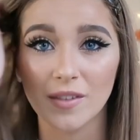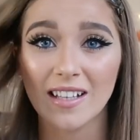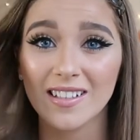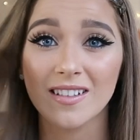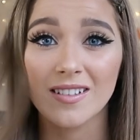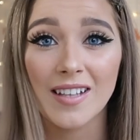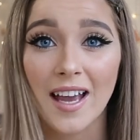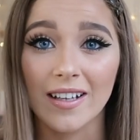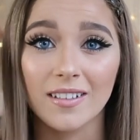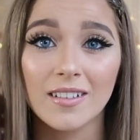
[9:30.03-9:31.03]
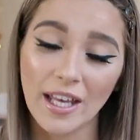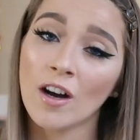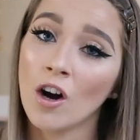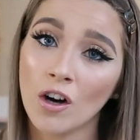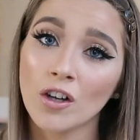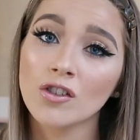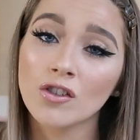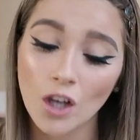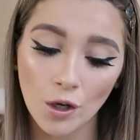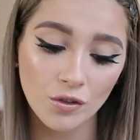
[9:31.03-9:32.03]
That's insane. They are
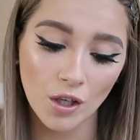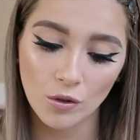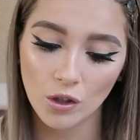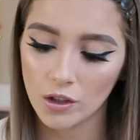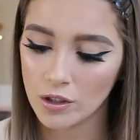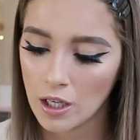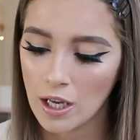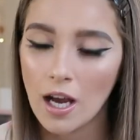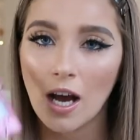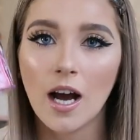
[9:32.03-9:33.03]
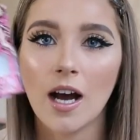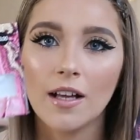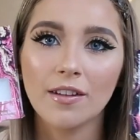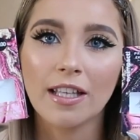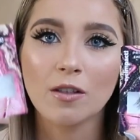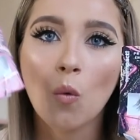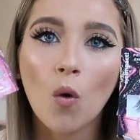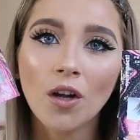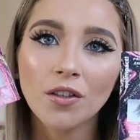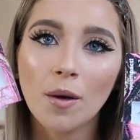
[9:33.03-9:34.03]
so good. There's
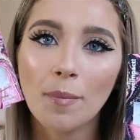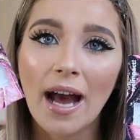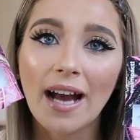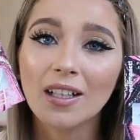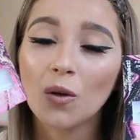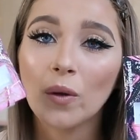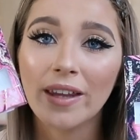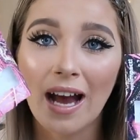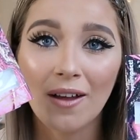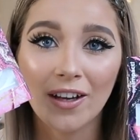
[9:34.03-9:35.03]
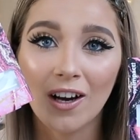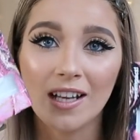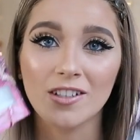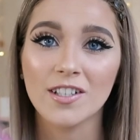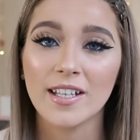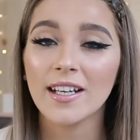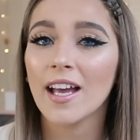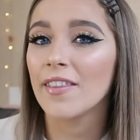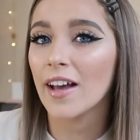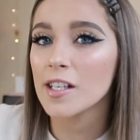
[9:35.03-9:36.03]
one pack without the eyelashes in,
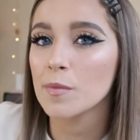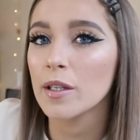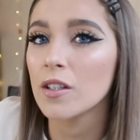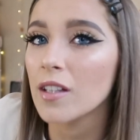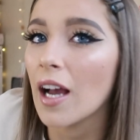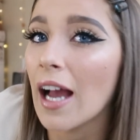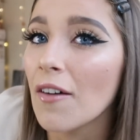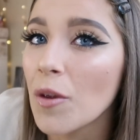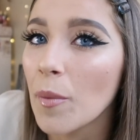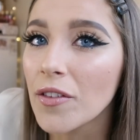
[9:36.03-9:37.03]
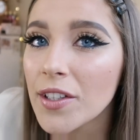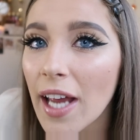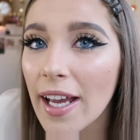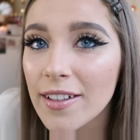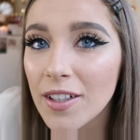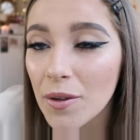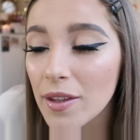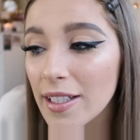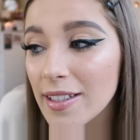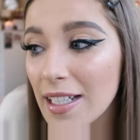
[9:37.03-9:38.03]
and that is because I have them on today. So
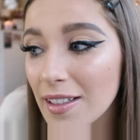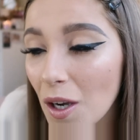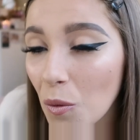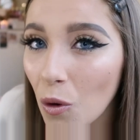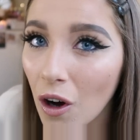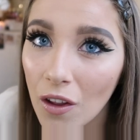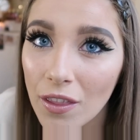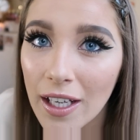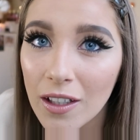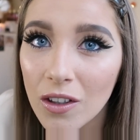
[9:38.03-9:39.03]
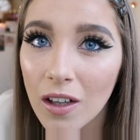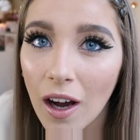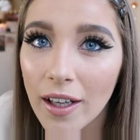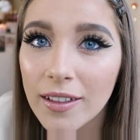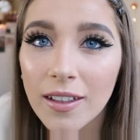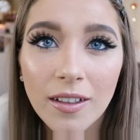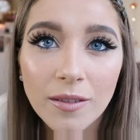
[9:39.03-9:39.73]
this is what they look like.